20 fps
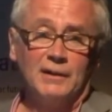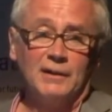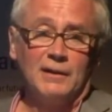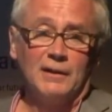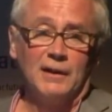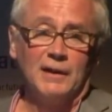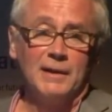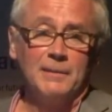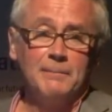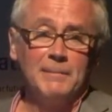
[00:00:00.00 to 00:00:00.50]

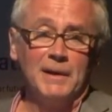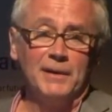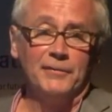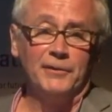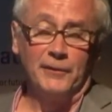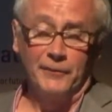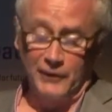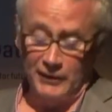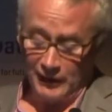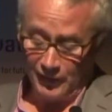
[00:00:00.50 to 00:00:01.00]
And it meant
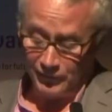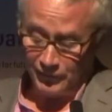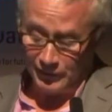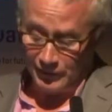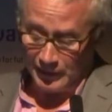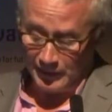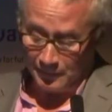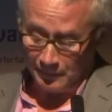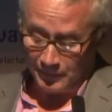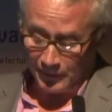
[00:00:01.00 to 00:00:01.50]
that the London
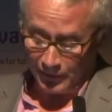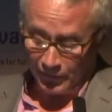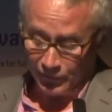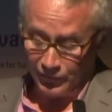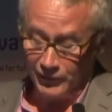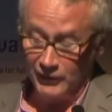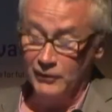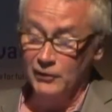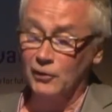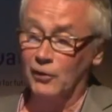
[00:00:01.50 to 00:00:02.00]
Olympics
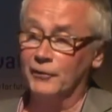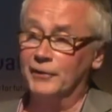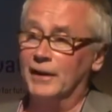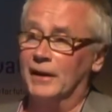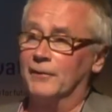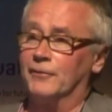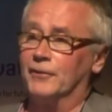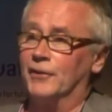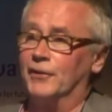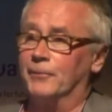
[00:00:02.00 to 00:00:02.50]
did not
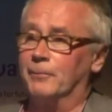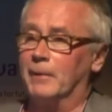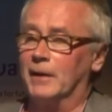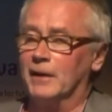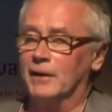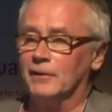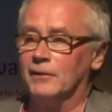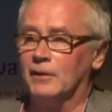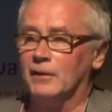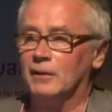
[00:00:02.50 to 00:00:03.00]
have to
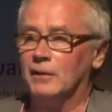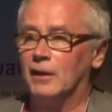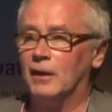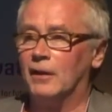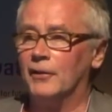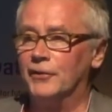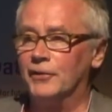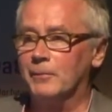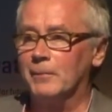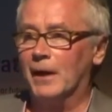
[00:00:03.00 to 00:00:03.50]
spend
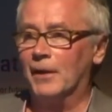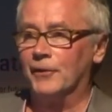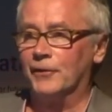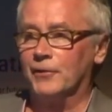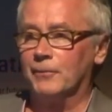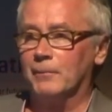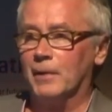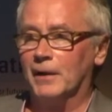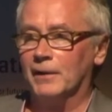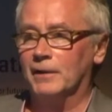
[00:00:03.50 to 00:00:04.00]
large amounts
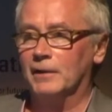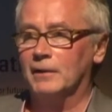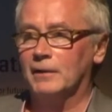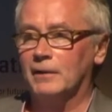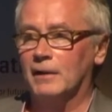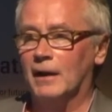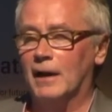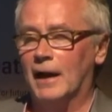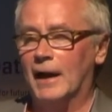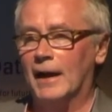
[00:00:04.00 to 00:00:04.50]
of money
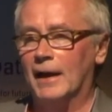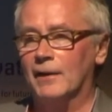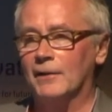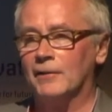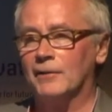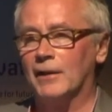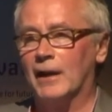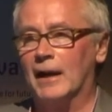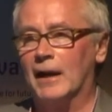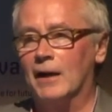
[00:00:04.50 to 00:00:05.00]

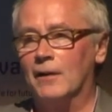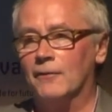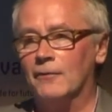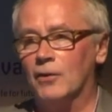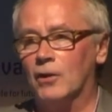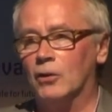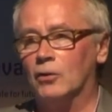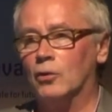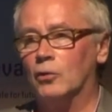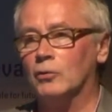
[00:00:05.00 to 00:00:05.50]
and have
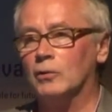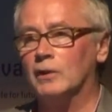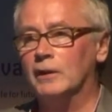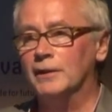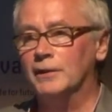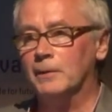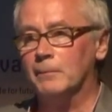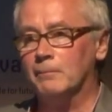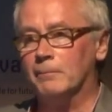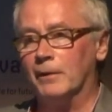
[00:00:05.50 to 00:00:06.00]
a long
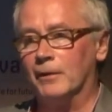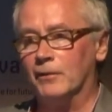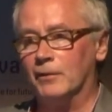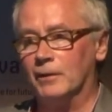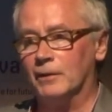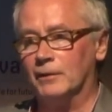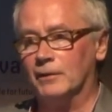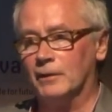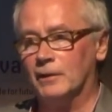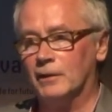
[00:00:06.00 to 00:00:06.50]
lead-in
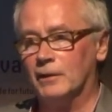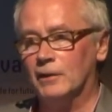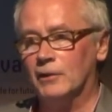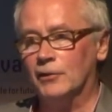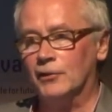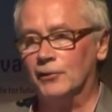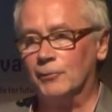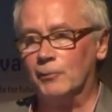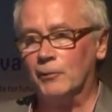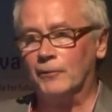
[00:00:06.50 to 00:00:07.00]
period
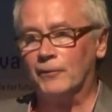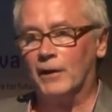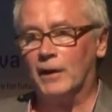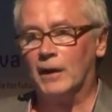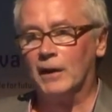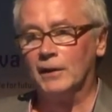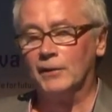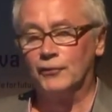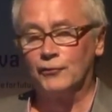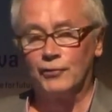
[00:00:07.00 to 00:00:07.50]
to
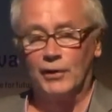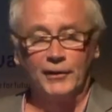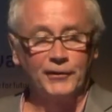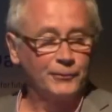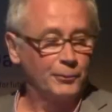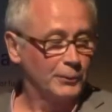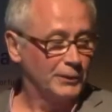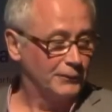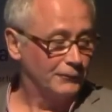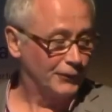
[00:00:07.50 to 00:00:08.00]
provide
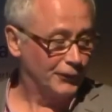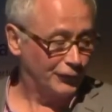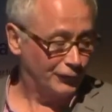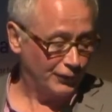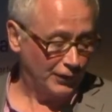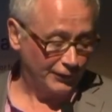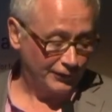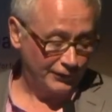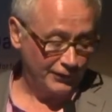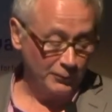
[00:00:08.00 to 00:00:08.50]
transport
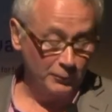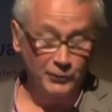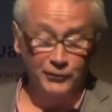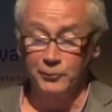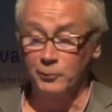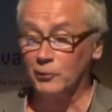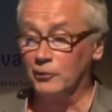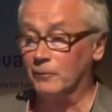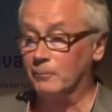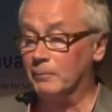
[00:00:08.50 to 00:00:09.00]
infrastructure,
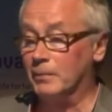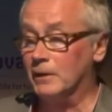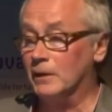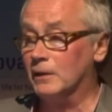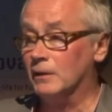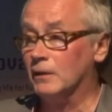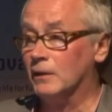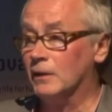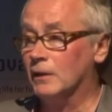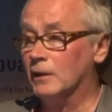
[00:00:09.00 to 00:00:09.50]
which would have
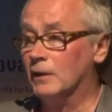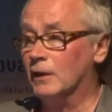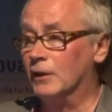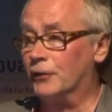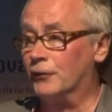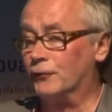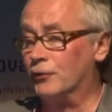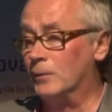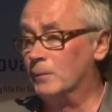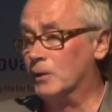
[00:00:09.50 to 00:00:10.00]
been
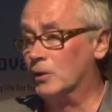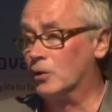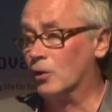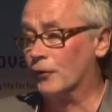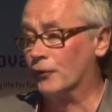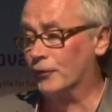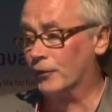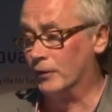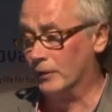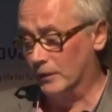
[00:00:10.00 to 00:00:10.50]
extremely
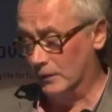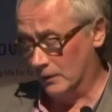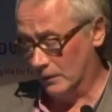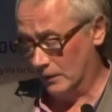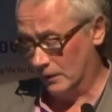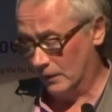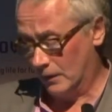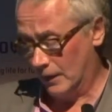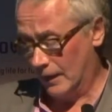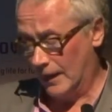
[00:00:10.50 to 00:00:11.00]
costly
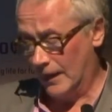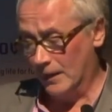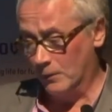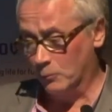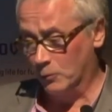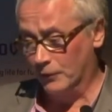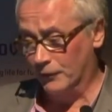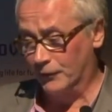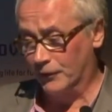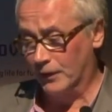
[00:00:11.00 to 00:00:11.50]
and
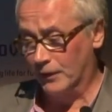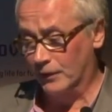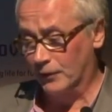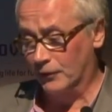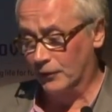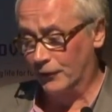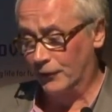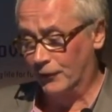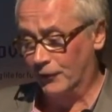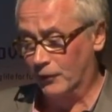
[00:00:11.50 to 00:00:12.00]
would have taken
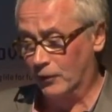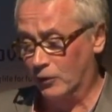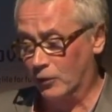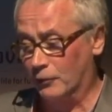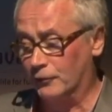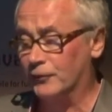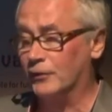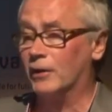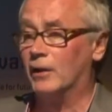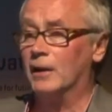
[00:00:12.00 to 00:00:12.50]
us a
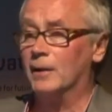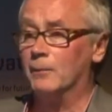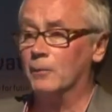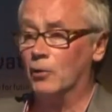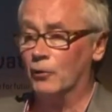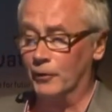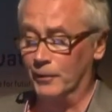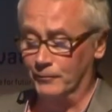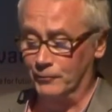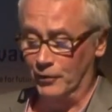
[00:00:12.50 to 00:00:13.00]
long time
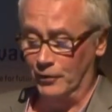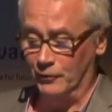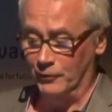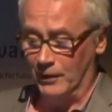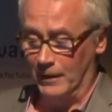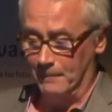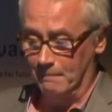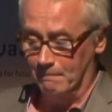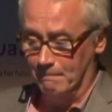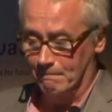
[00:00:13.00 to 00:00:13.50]
on the program.